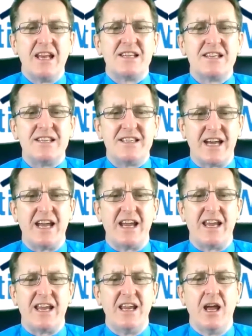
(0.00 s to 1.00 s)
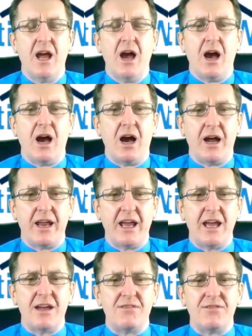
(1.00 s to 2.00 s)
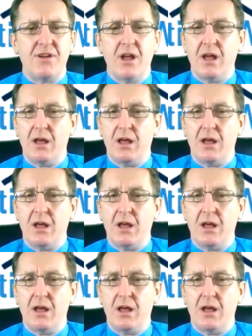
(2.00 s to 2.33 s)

Today I have